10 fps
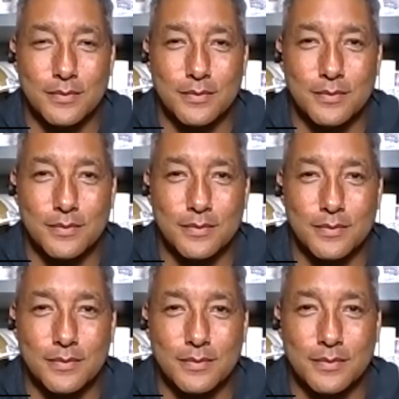
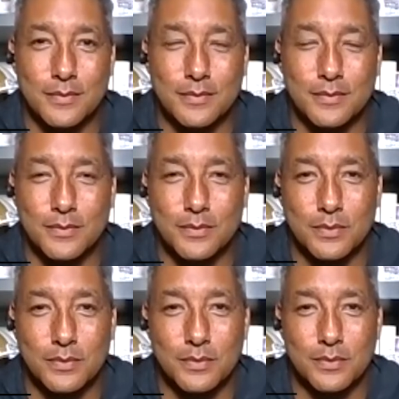
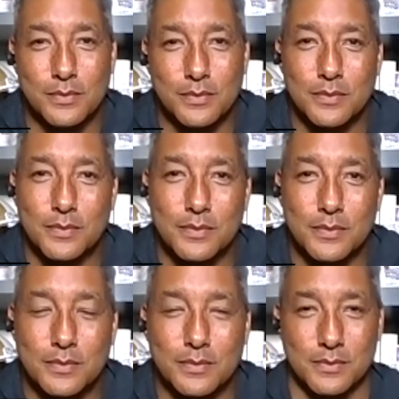
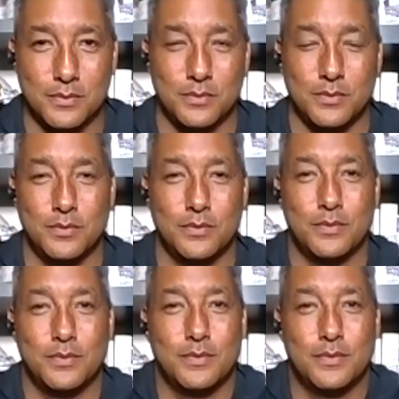
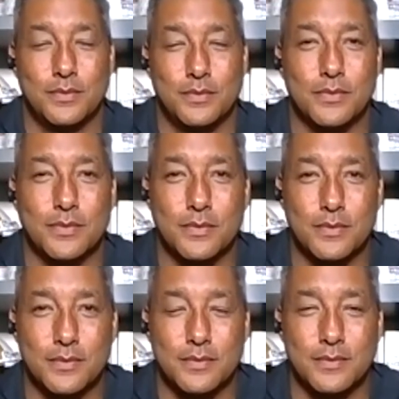
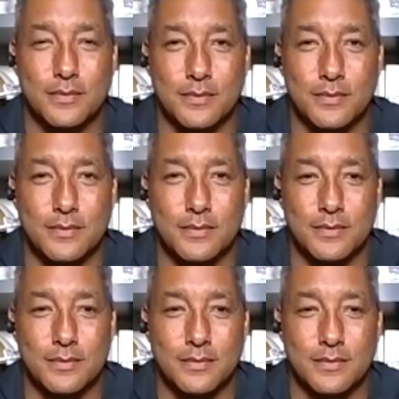
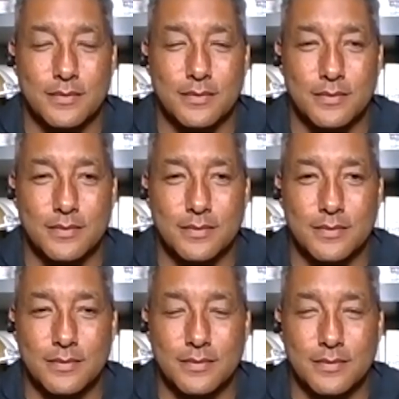No words are spoken by the person on screen.